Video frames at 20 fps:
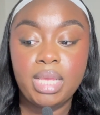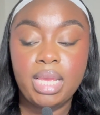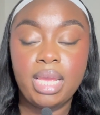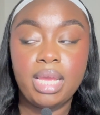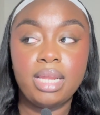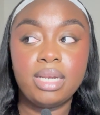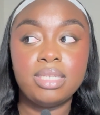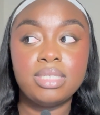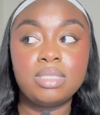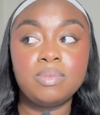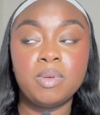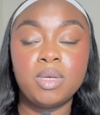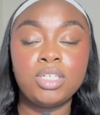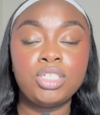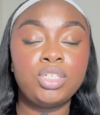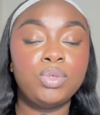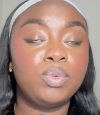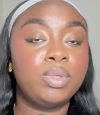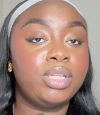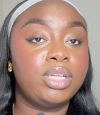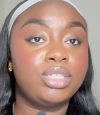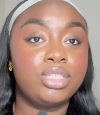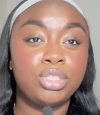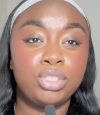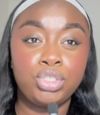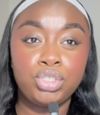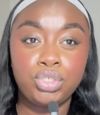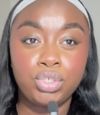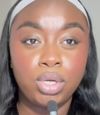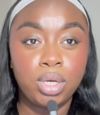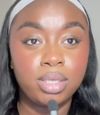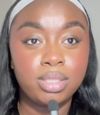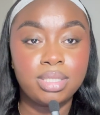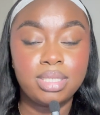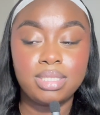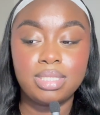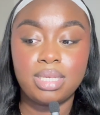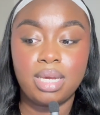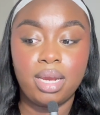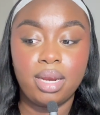and especially when there's a strong
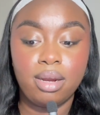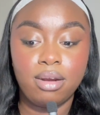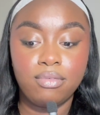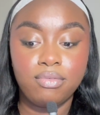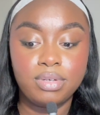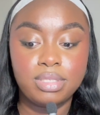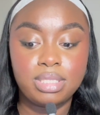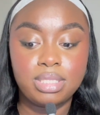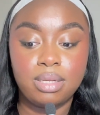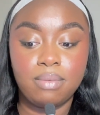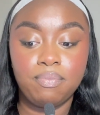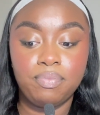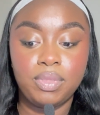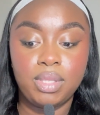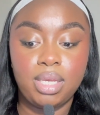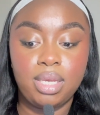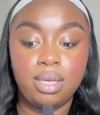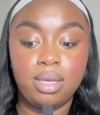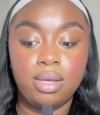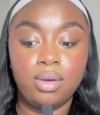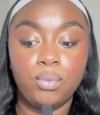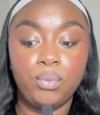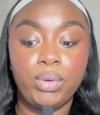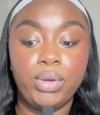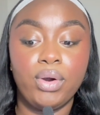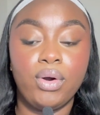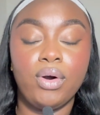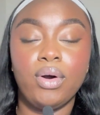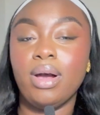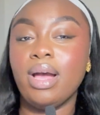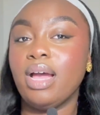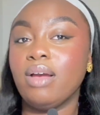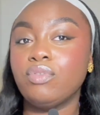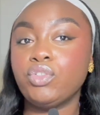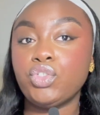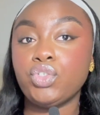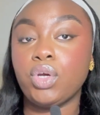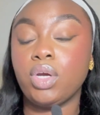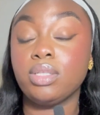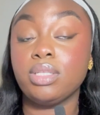desire for something, we all have
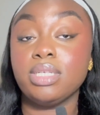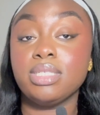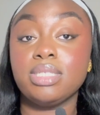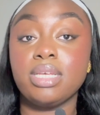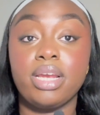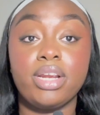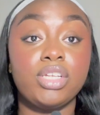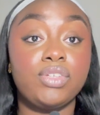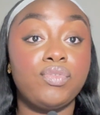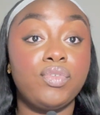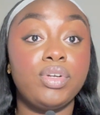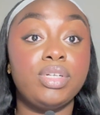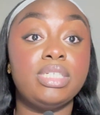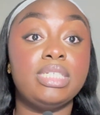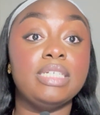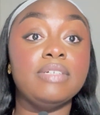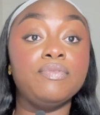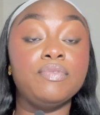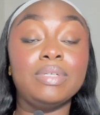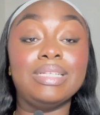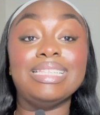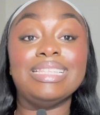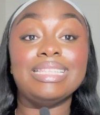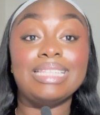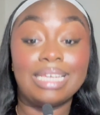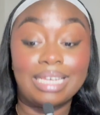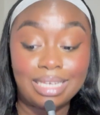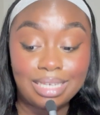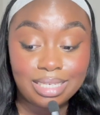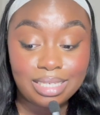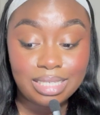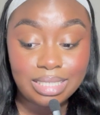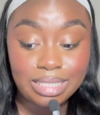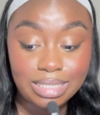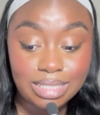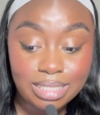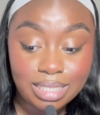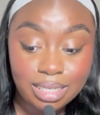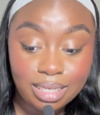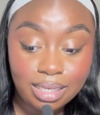strong desires for different
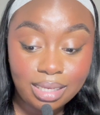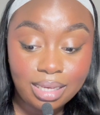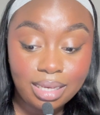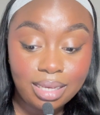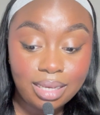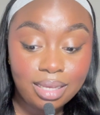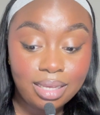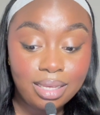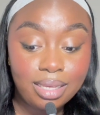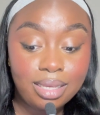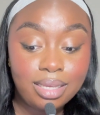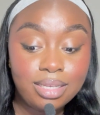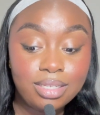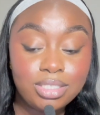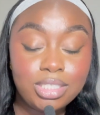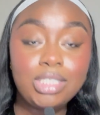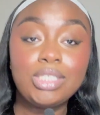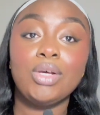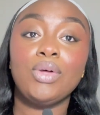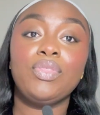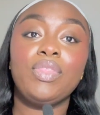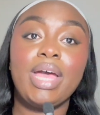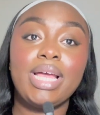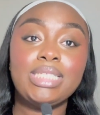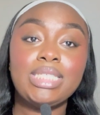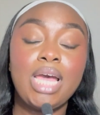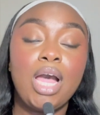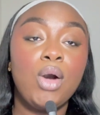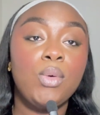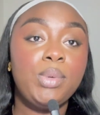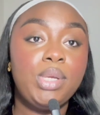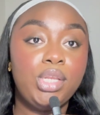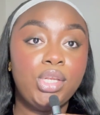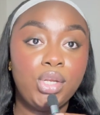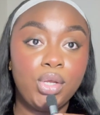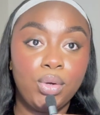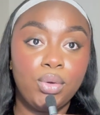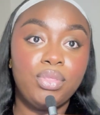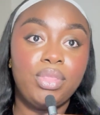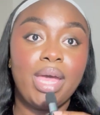things. So that's how we
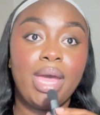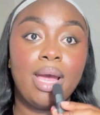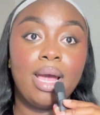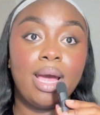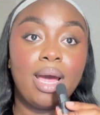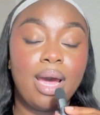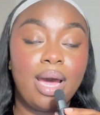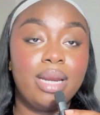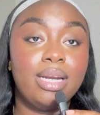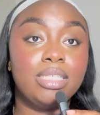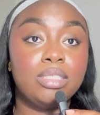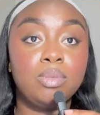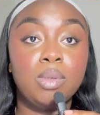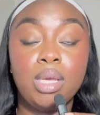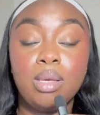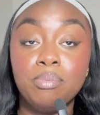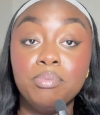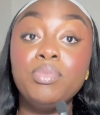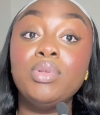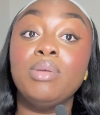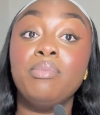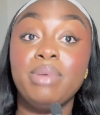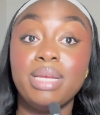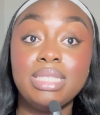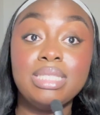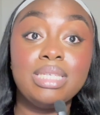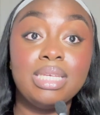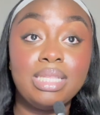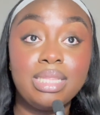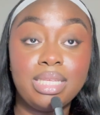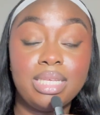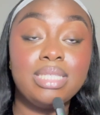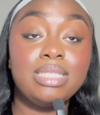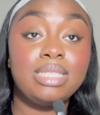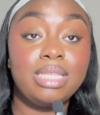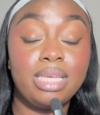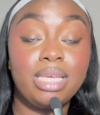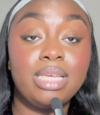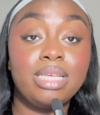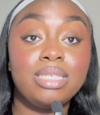know that God is implementing these
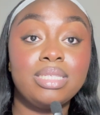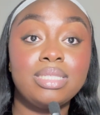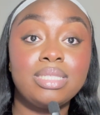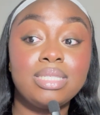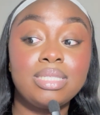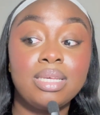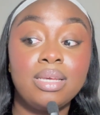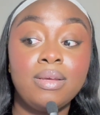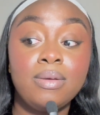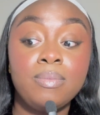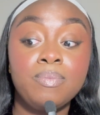things